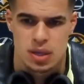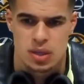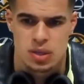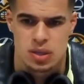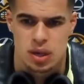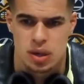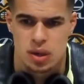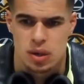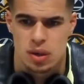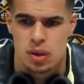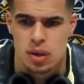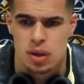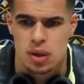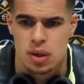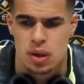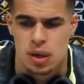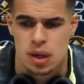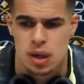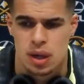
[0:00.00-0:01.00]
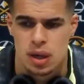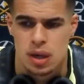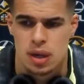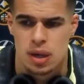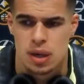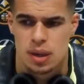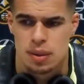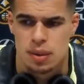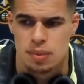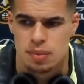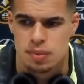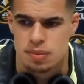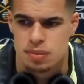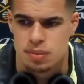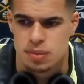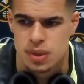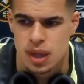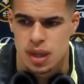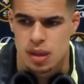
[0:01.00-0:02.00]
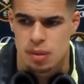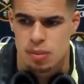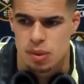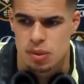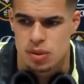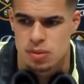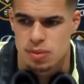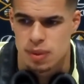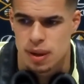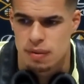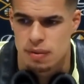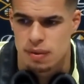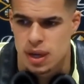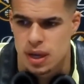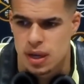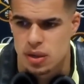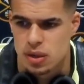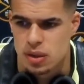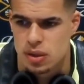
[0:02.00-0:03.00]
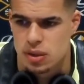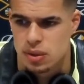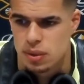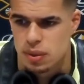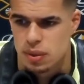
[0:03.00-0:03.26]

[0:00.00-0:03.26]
So nothing but respect for that dude.